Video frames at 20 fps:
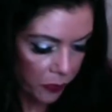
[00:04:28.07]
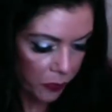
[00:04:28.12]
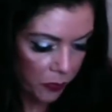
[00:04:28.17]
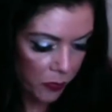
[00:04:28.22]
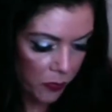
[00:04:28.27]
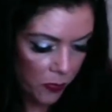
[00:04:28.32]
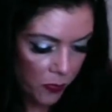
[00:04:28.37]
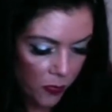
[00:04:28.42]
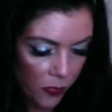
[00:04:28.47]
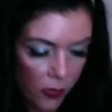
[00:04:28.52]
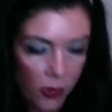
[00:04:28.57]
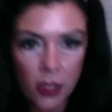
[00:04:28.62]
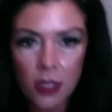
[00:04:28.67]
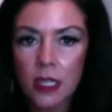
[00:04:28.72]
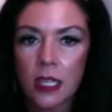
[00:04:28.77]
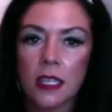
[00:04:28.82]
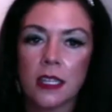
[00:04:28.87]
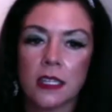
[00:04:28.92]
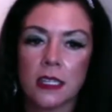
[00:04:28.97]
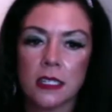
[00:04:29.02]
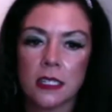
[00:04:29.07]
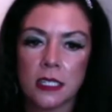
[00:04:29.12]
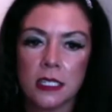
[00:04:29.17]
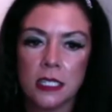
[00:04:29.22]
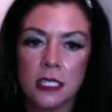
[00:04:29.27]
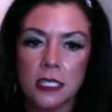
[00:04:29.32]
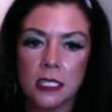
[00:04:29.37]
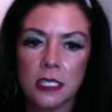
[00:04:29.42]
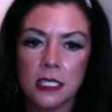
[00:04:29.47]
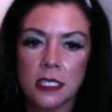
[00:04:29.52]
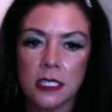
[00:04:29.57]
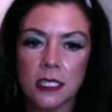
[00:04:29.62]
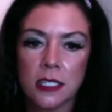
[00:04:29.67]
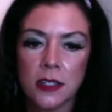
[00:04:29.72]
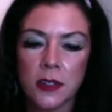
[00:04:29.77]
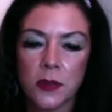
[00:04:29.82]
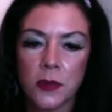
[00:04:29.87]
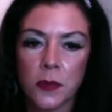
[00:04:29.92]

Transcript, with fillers: Absolutely. And I mean, it is, that's